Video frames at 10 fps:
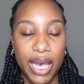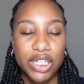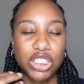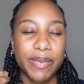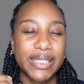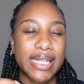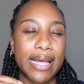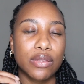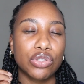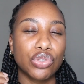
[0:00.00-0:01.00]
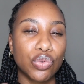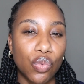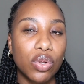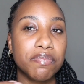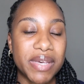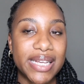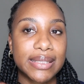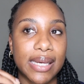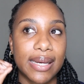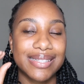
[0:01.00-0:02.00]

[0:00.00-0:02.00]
It just means that the school meets